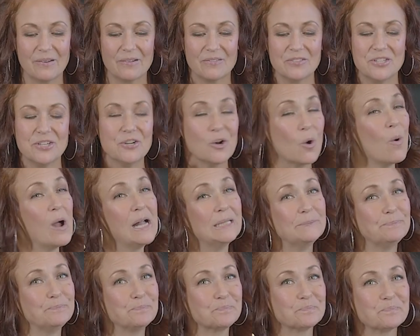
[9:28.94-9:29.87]
You know
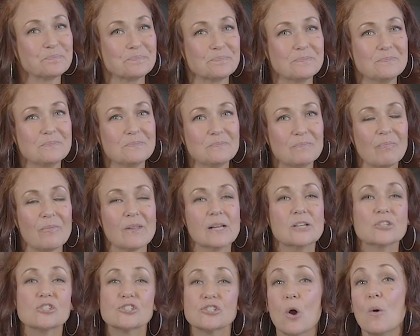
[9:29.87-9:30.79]
what?
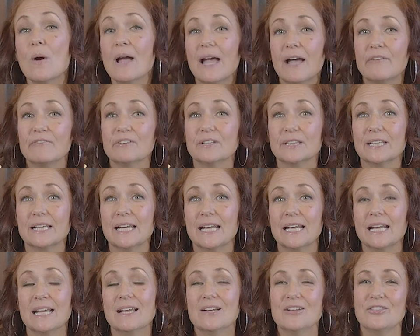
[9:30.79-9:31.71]
So
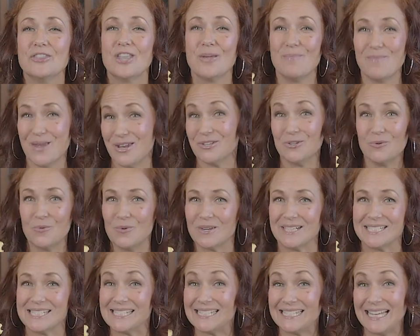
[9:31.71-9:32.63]
heavenly, they make you want
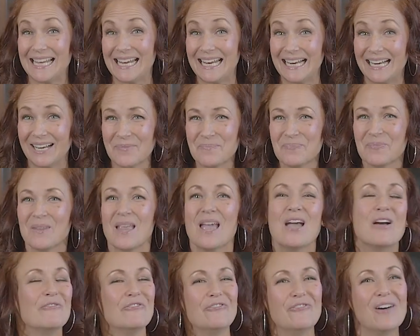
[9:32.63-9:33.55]
to sing.
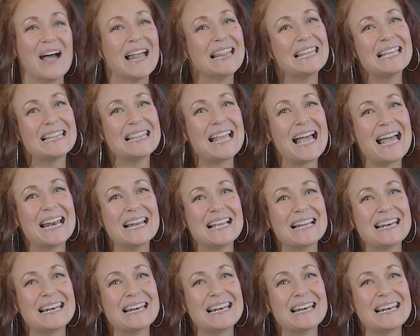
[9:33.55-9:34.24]
Fa la la la